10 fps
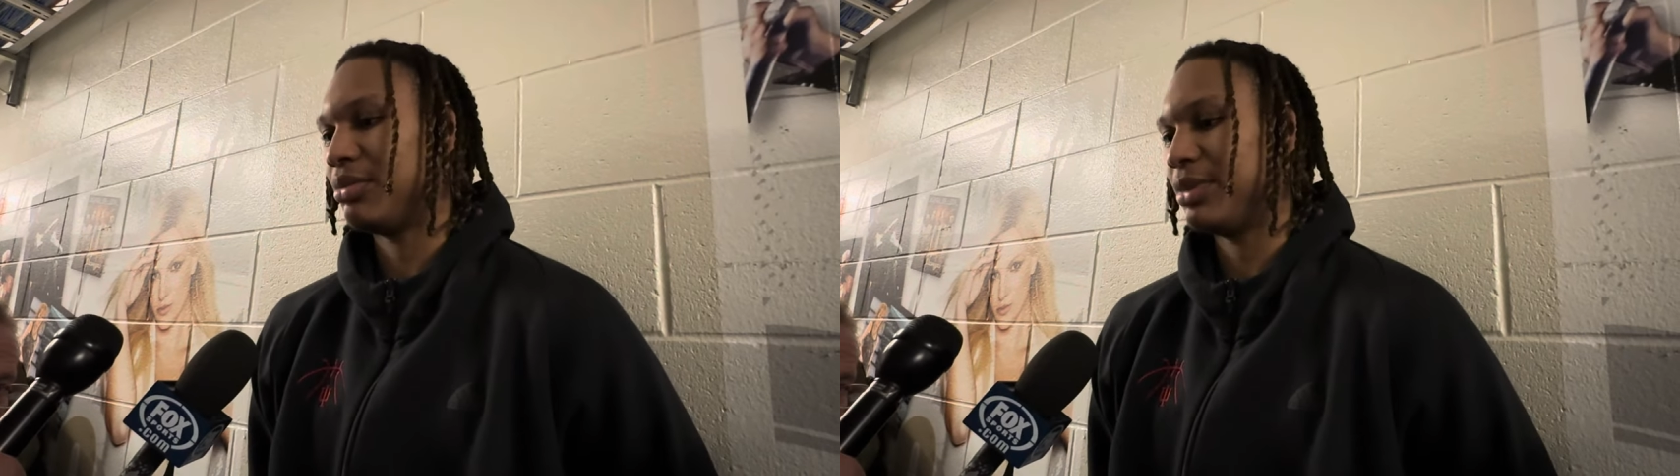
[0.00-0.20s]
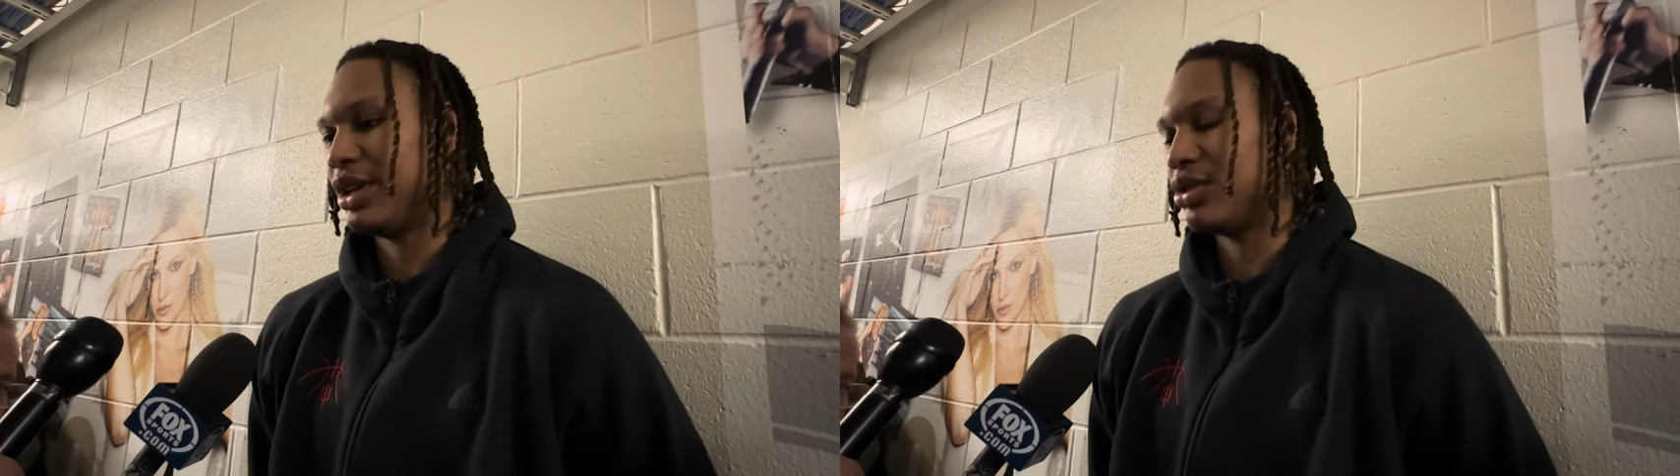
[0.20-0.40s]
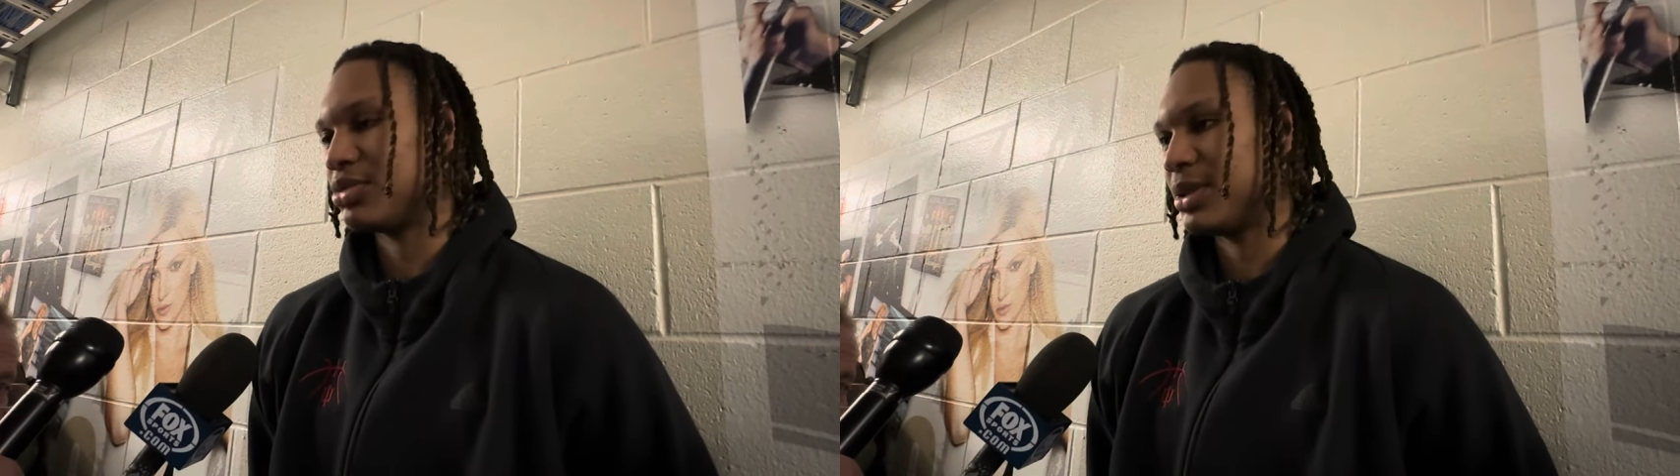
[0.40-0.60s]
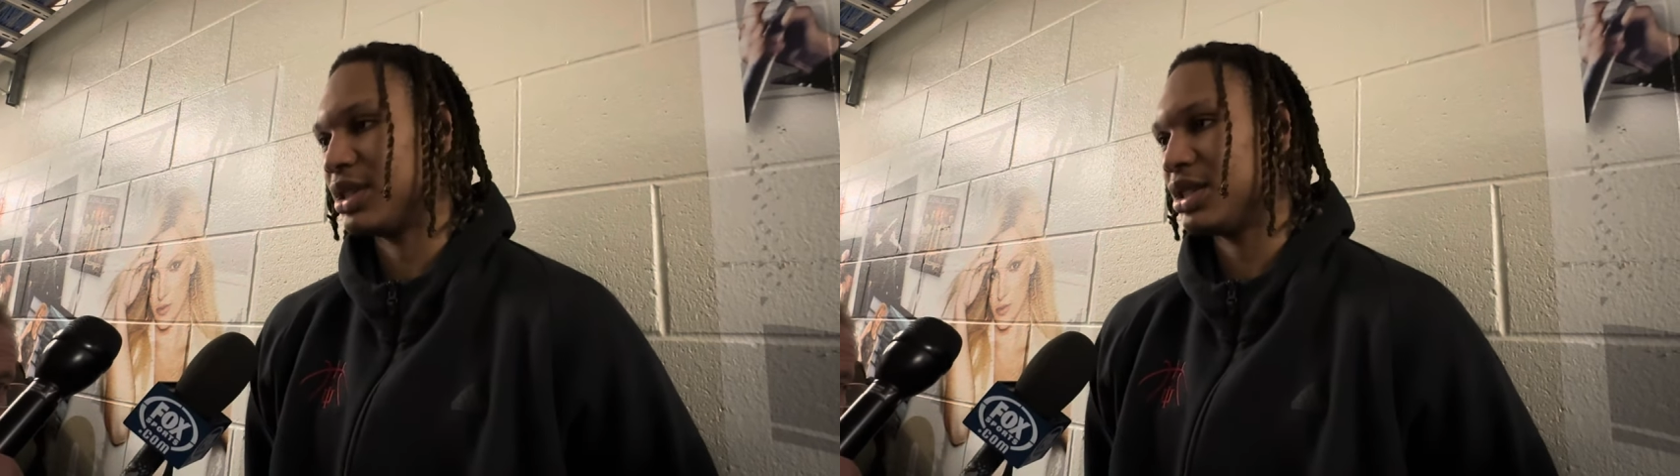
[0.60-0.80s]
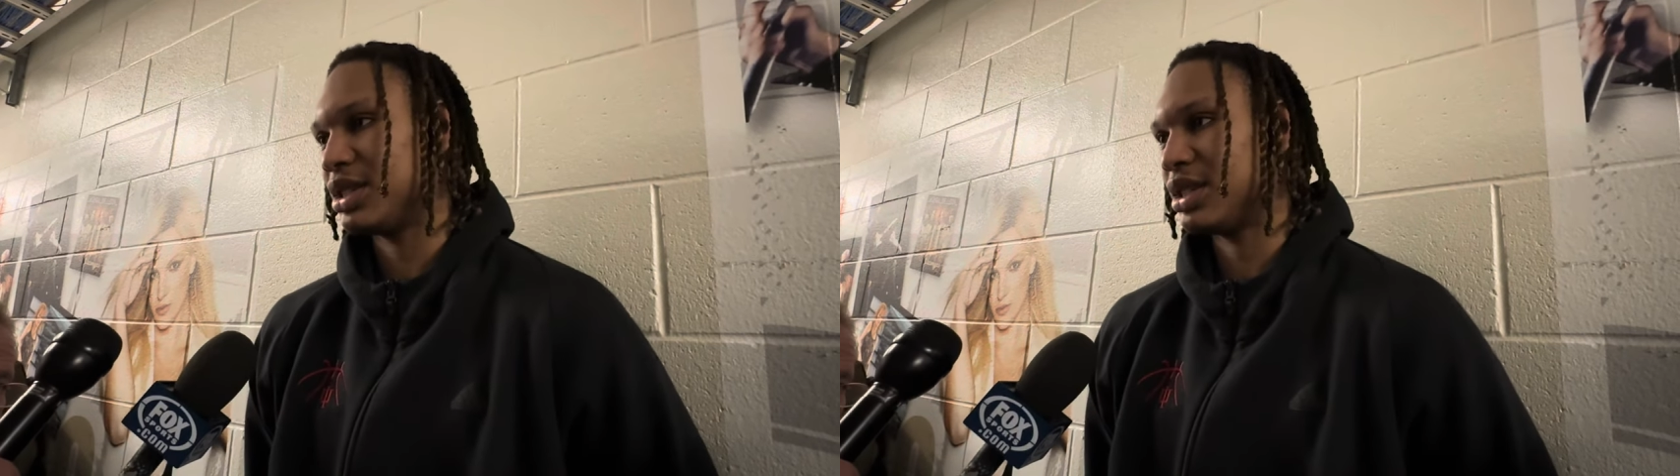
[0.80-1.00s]
be in those
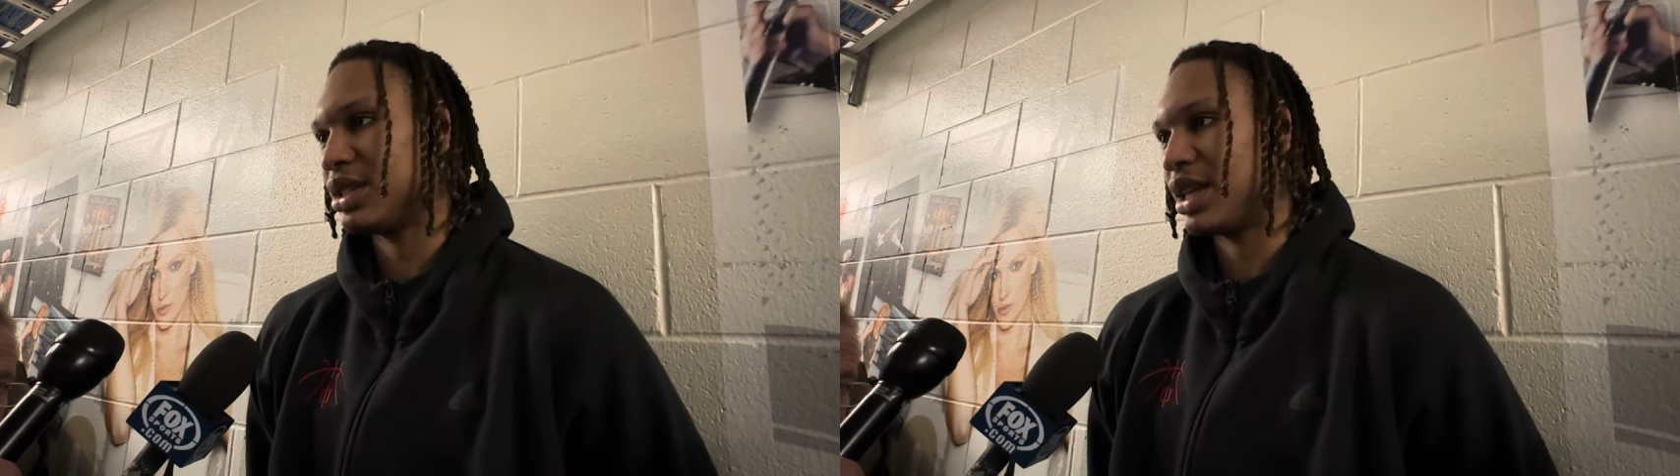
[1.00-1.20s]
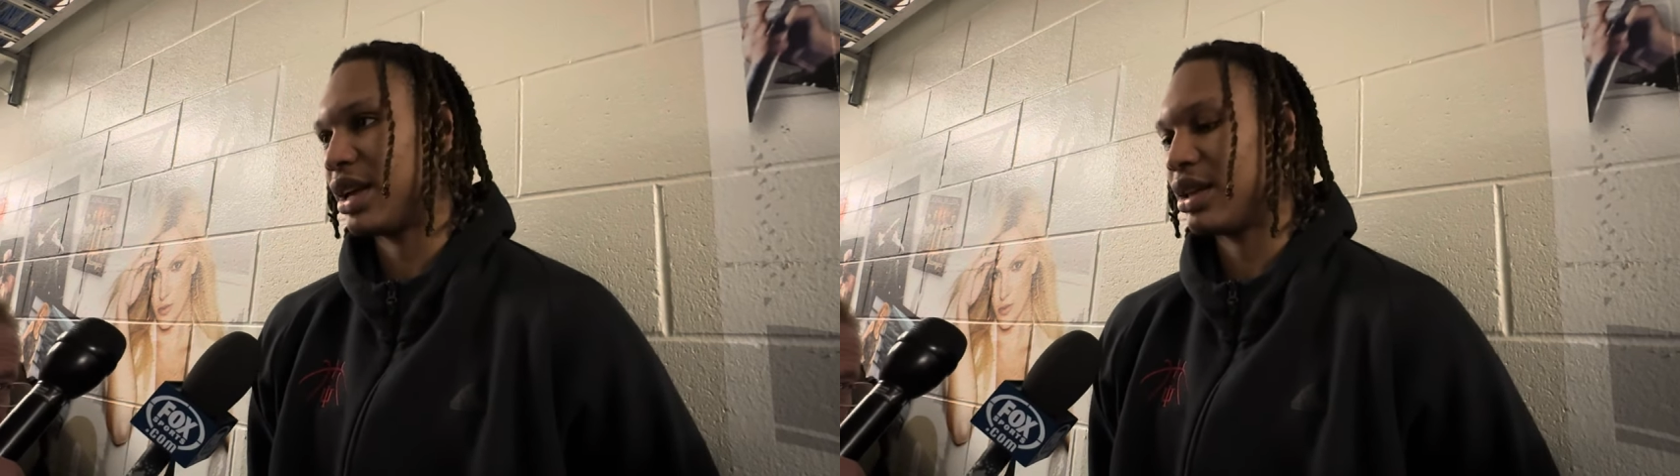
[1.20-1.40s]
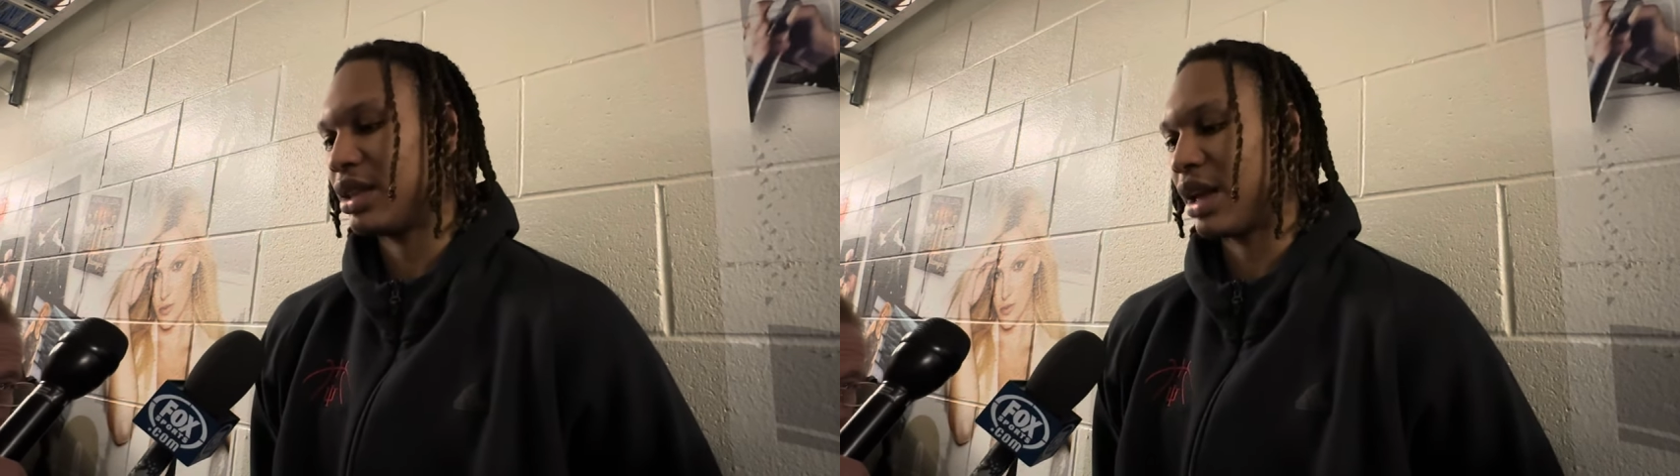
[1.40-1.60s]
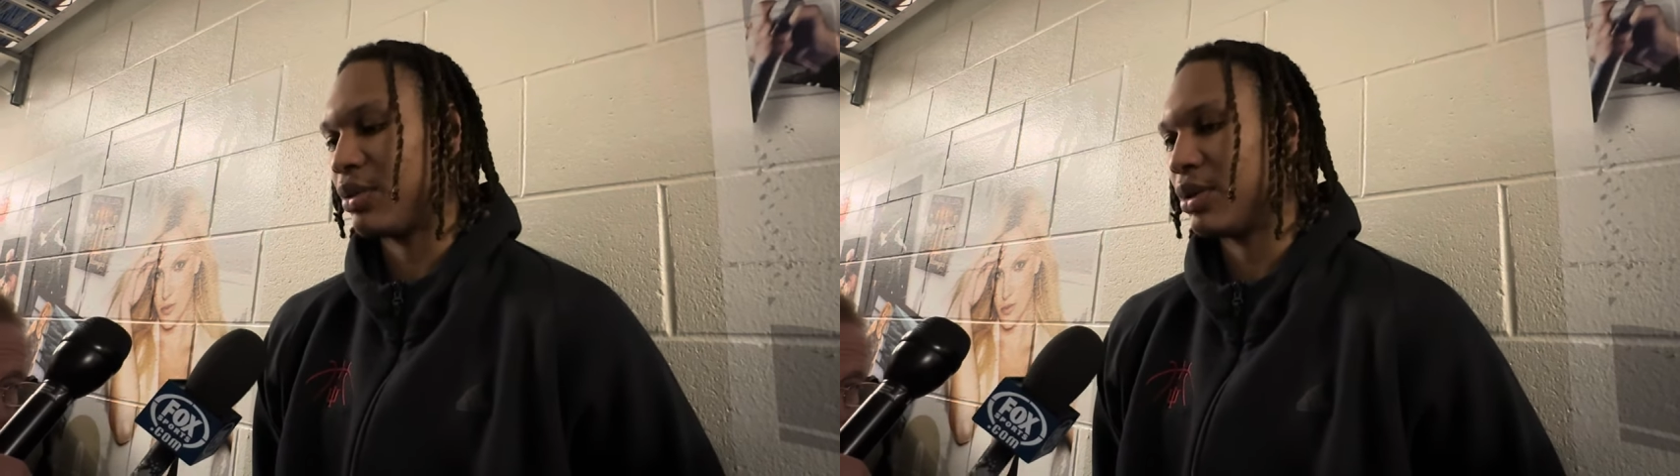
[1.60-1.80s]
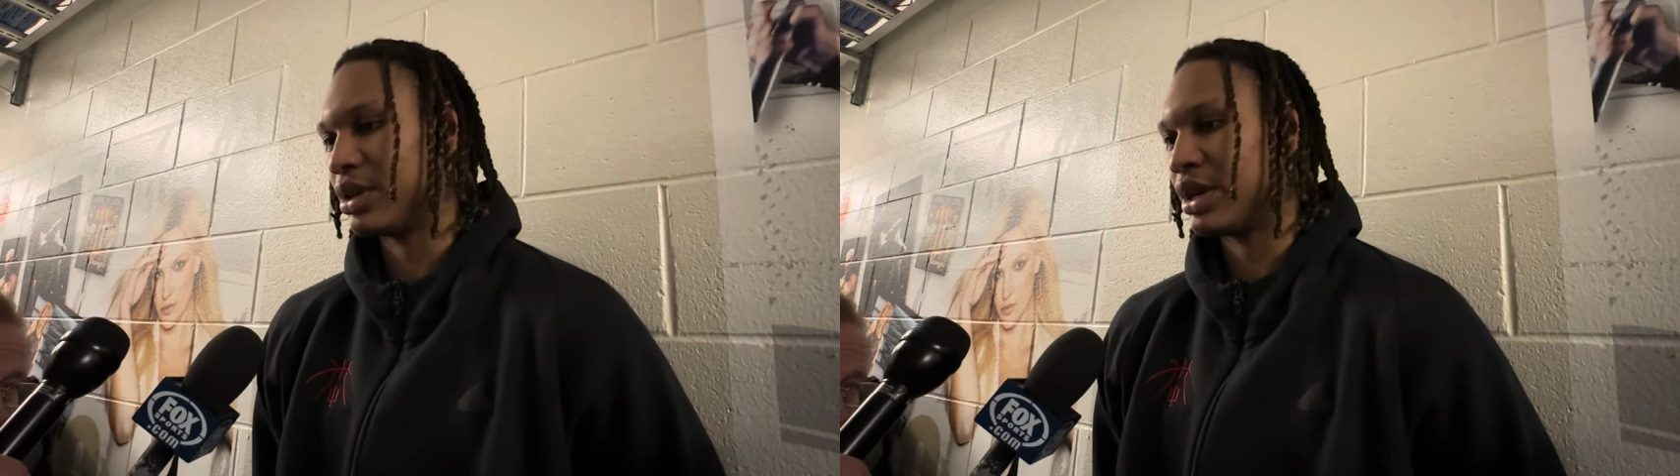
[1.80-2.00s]
positions like, like we
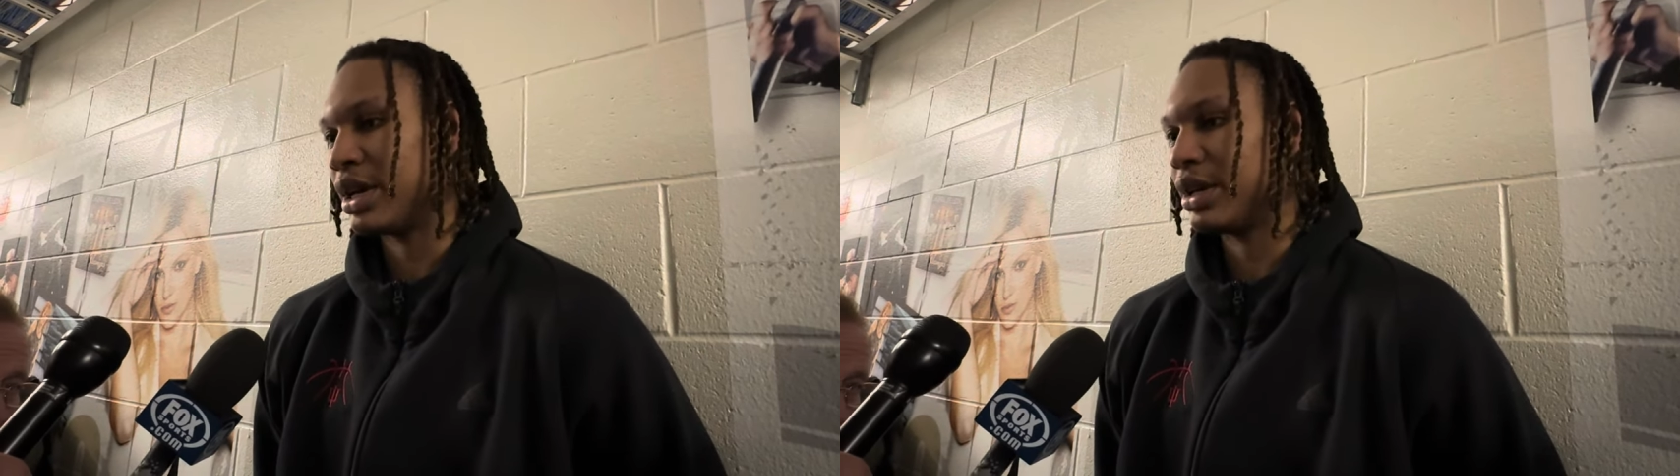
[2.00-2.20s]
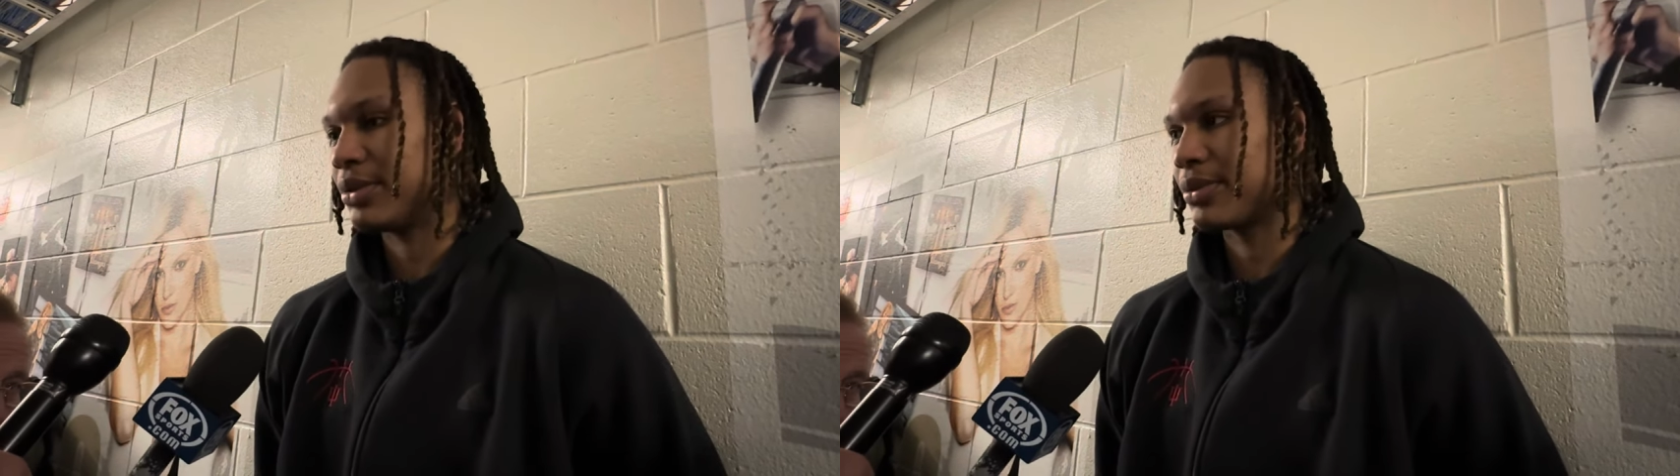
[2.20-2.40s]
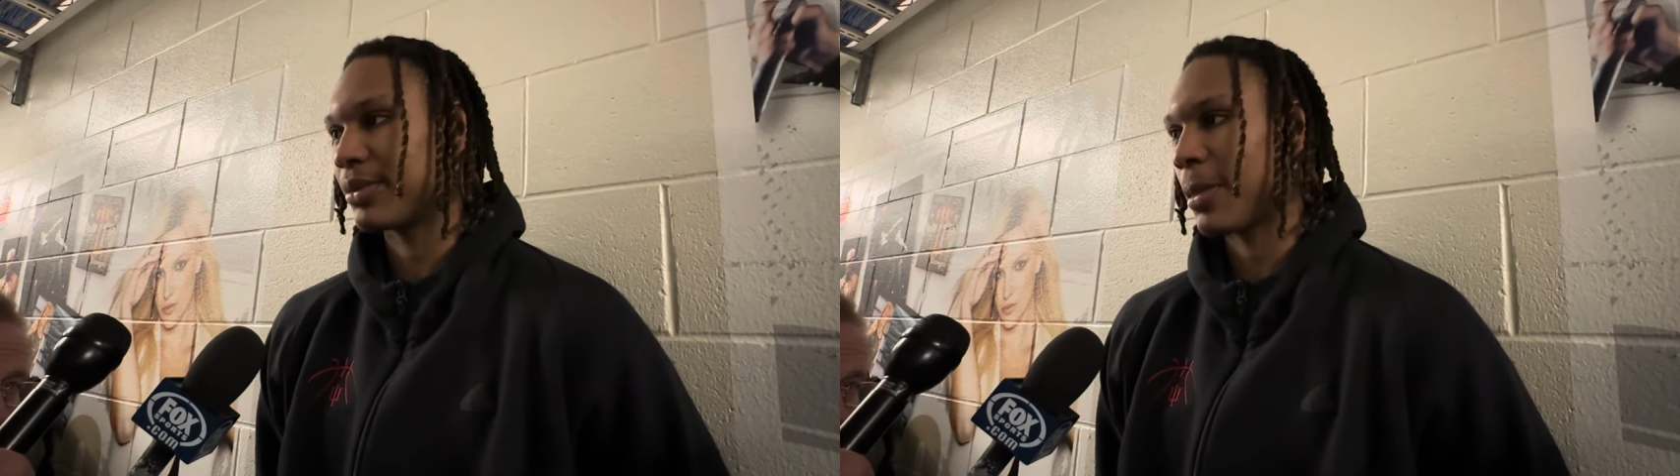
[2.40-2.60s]
were You've